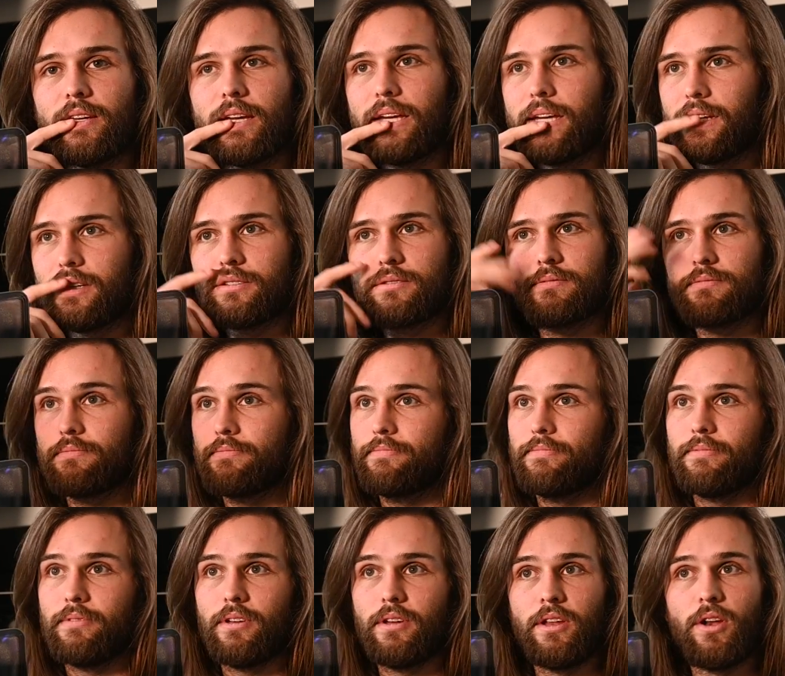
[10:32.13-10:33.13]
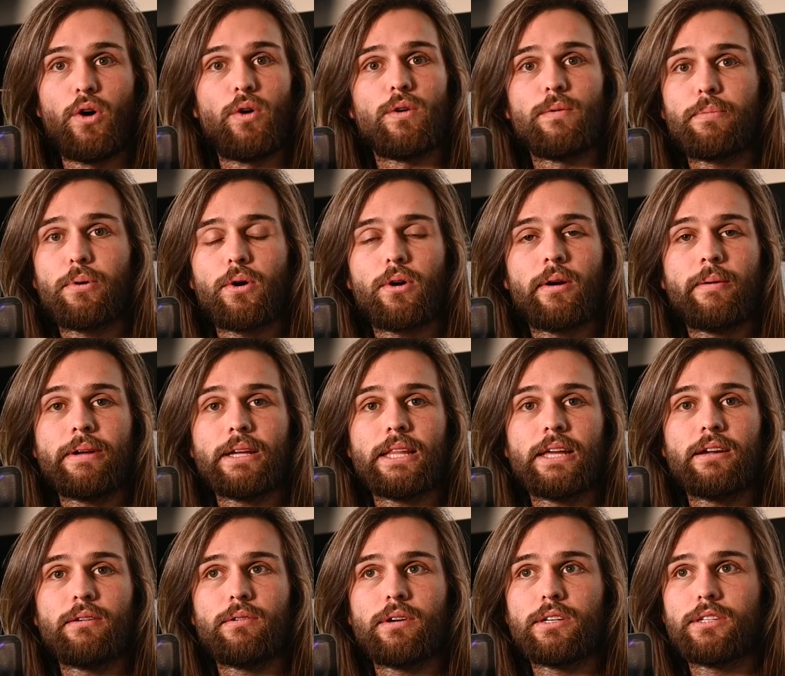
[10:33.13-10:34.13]
It is an old programming
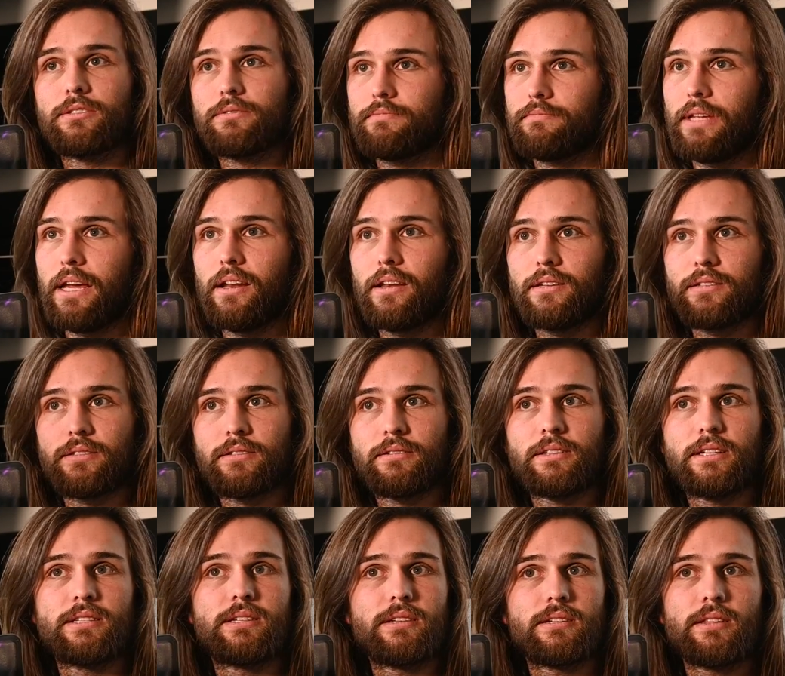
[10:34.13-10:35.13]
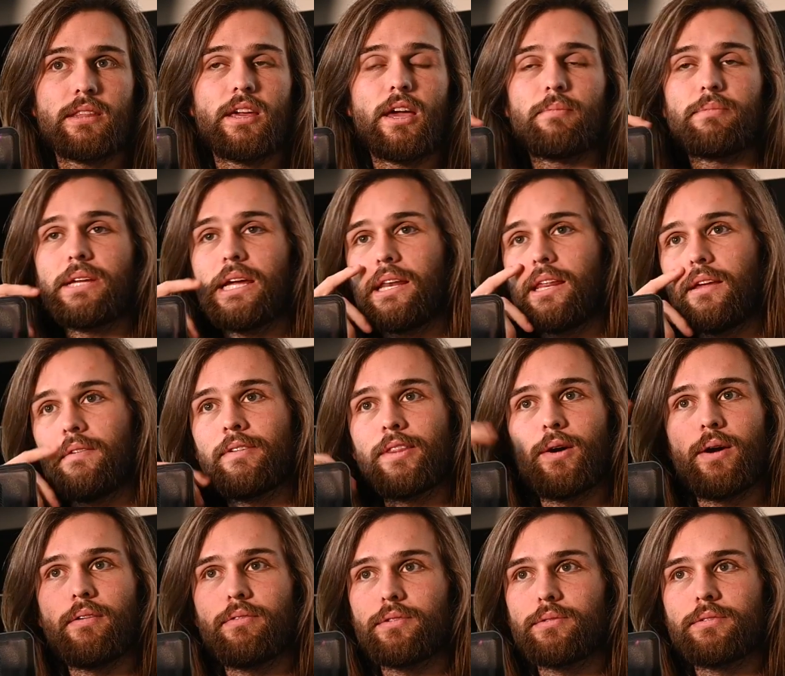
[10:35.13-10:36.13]
language that is consistently updated, even though
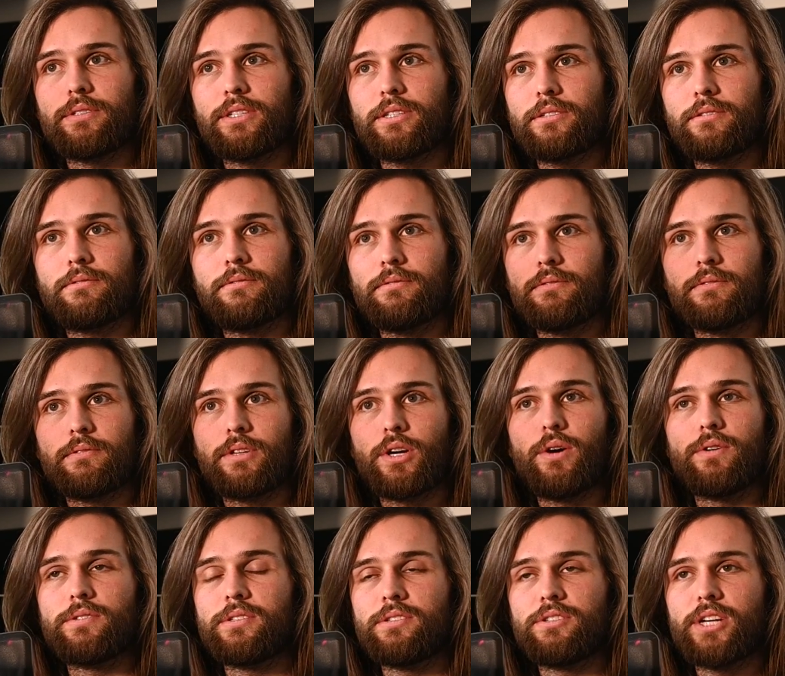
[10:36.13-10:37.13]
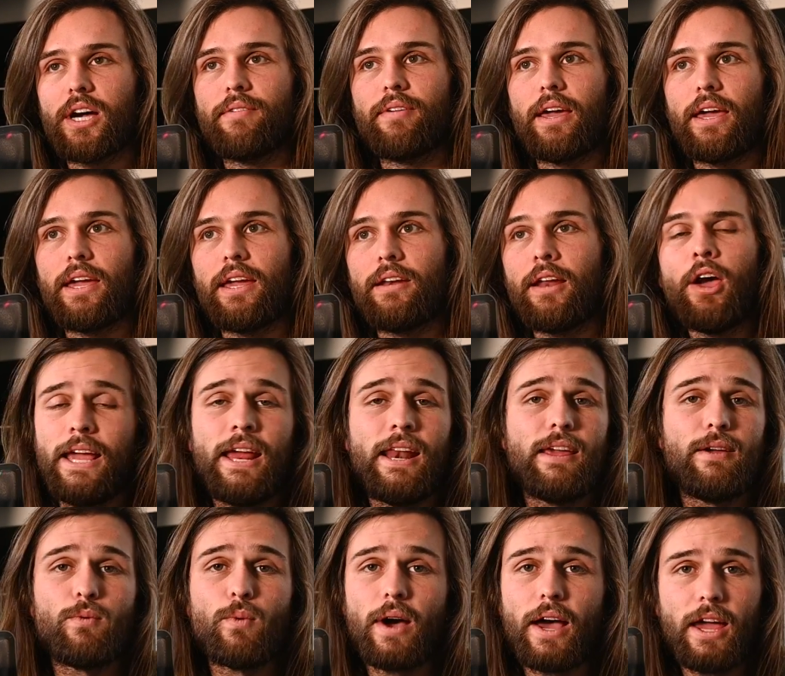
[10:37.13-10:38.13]
everyone just codes in Java 8.
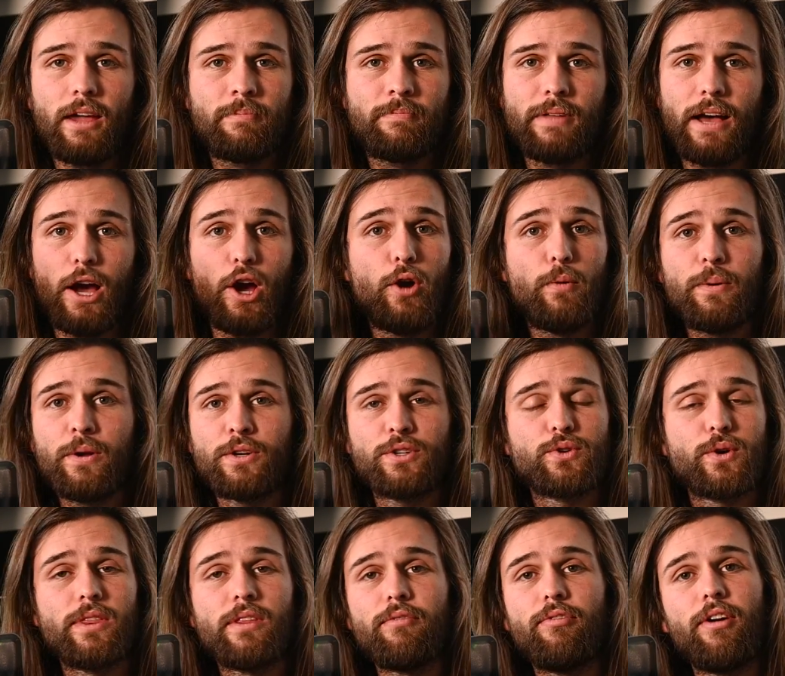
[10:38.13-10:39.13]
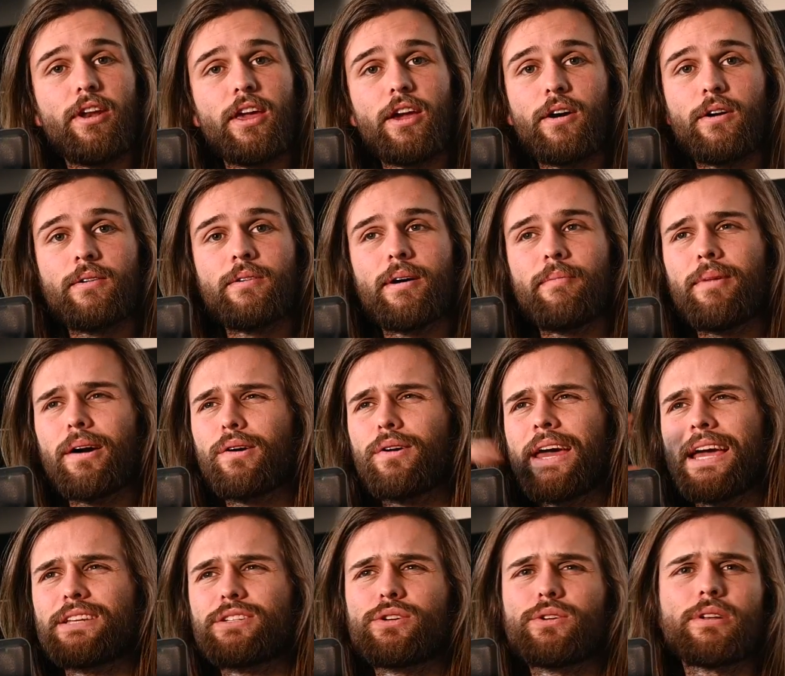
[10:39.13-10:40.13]
Anyway, I hope you enjoyed the video. I'm not going
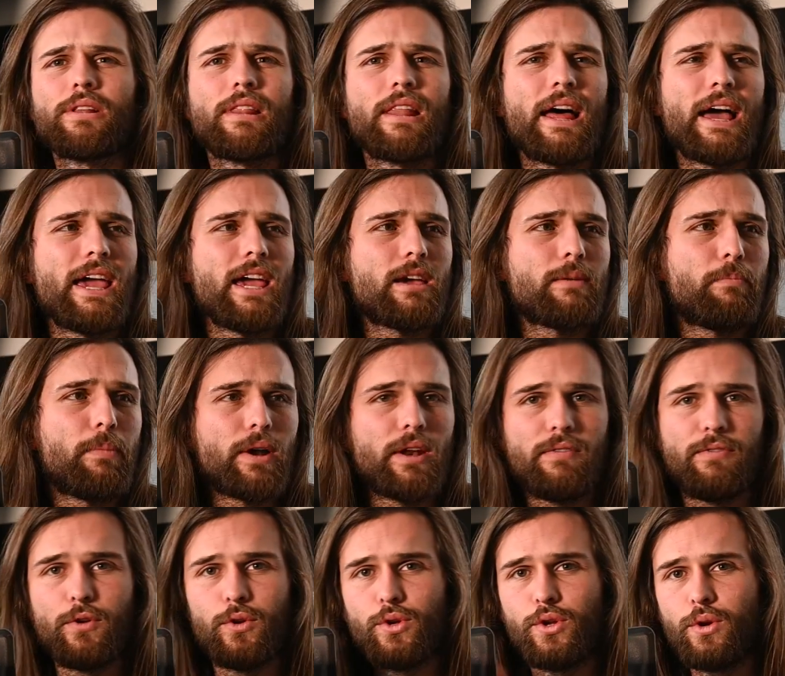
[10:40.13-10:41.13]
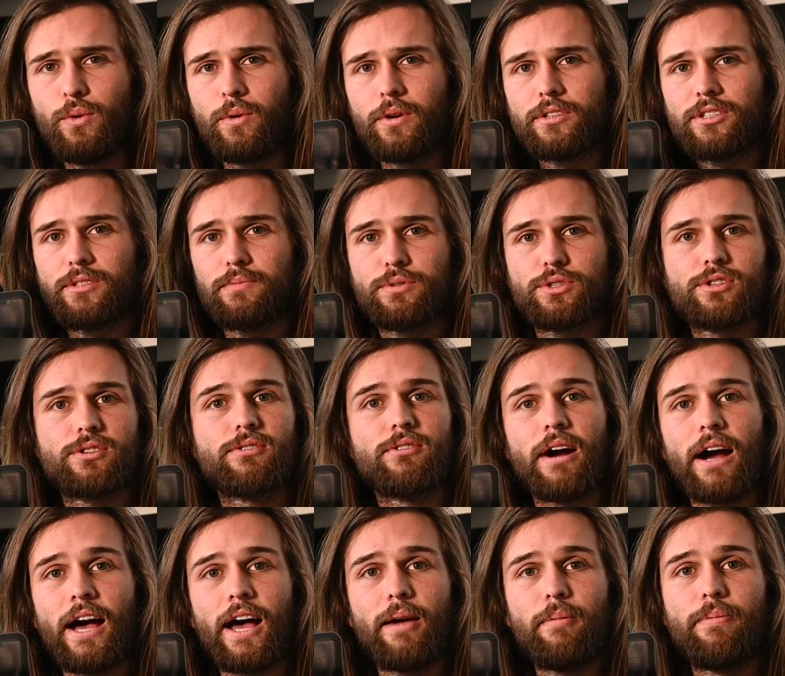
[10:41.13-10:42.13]
to ask you to like, but if you do want to
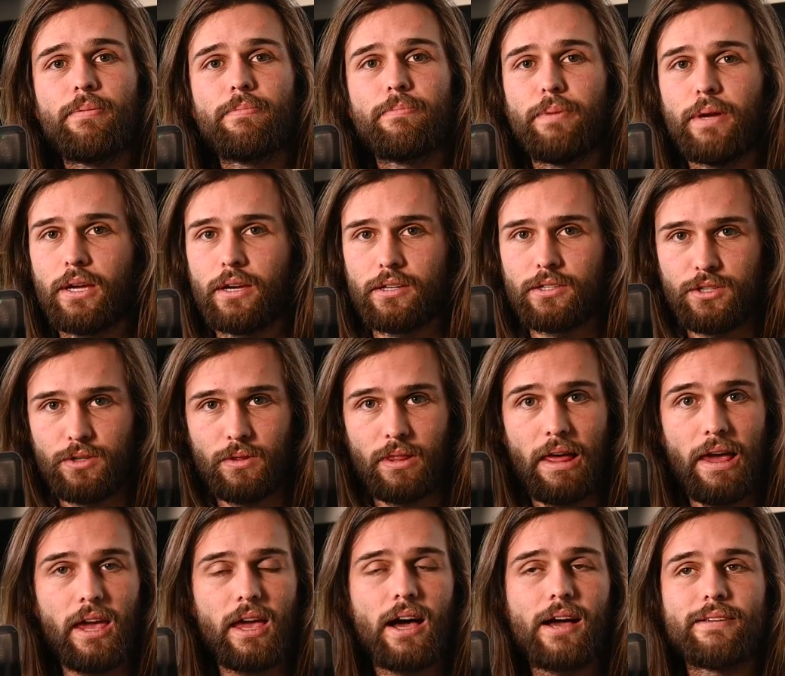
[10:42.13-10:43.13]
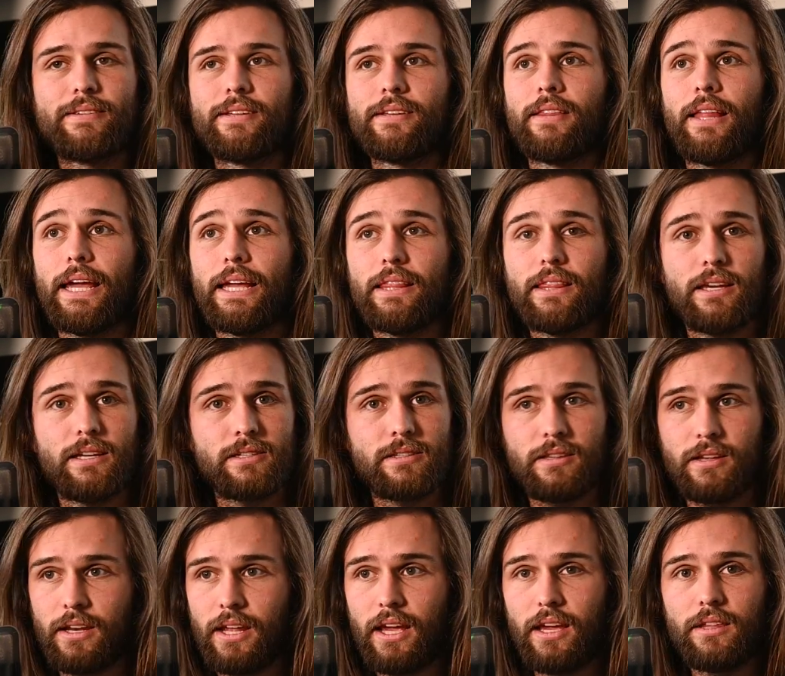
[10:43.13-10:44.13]
subscribe because you like content like this,
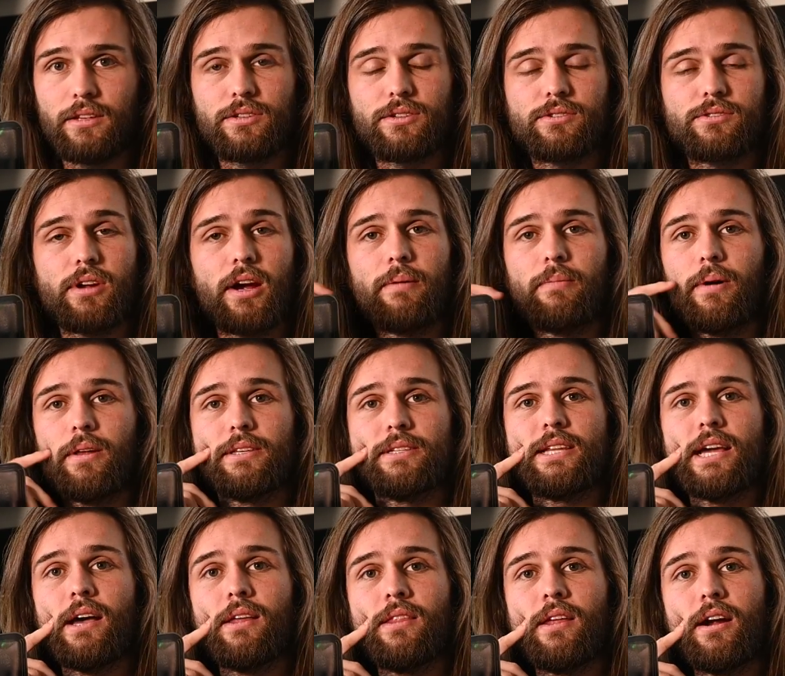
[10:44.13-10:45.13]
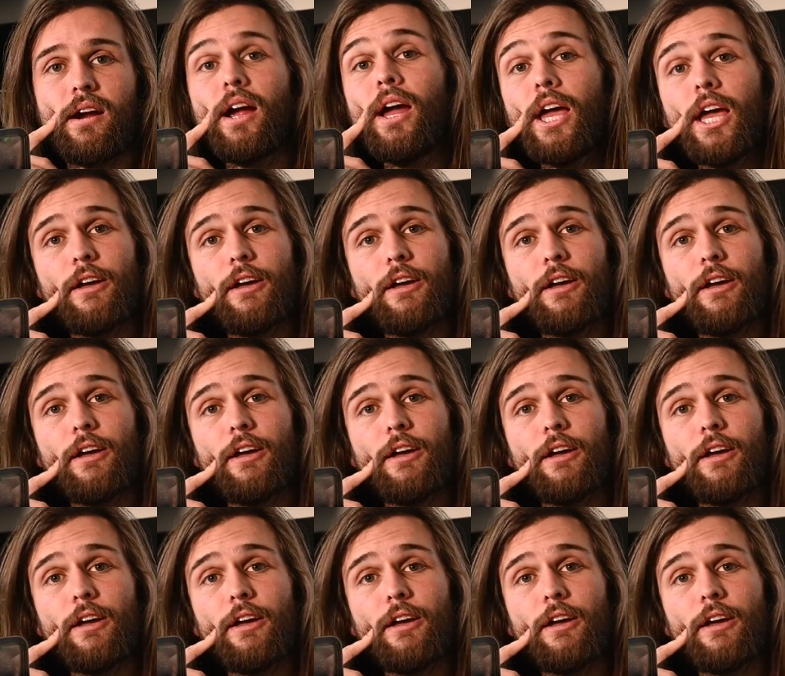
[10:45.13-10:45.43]
then hey, the subscribe button's down there.